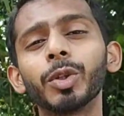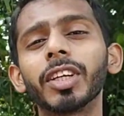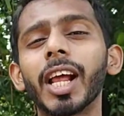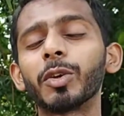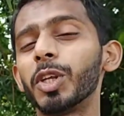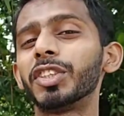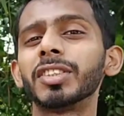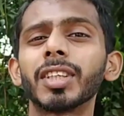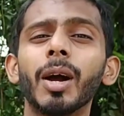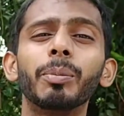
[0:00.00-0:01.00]
the
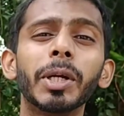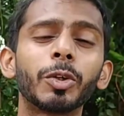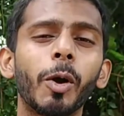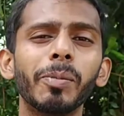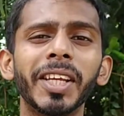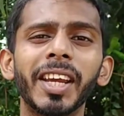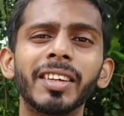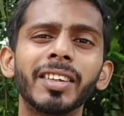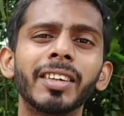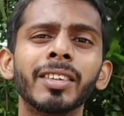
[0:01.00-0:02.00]
calculations are a bit
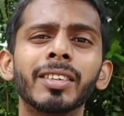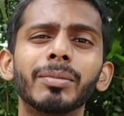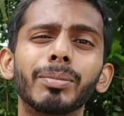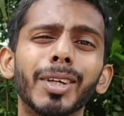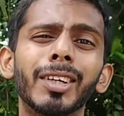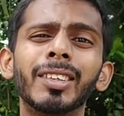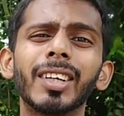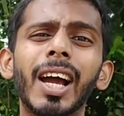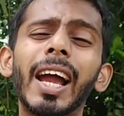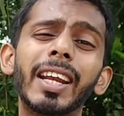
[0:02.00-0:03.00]
complicated, but
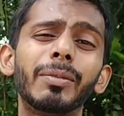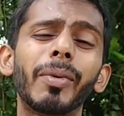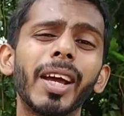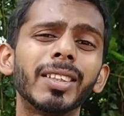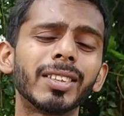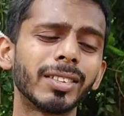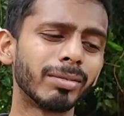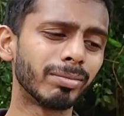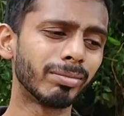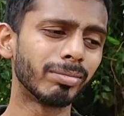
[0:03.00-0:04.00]
I hate maths,
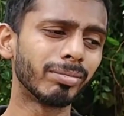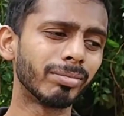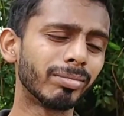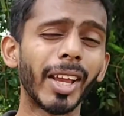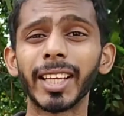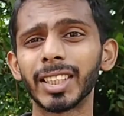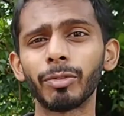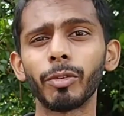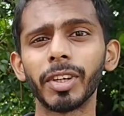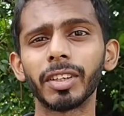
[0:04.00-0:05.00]
except
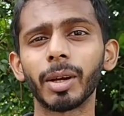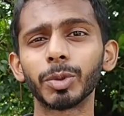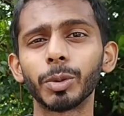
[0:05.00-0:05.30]
for when it comes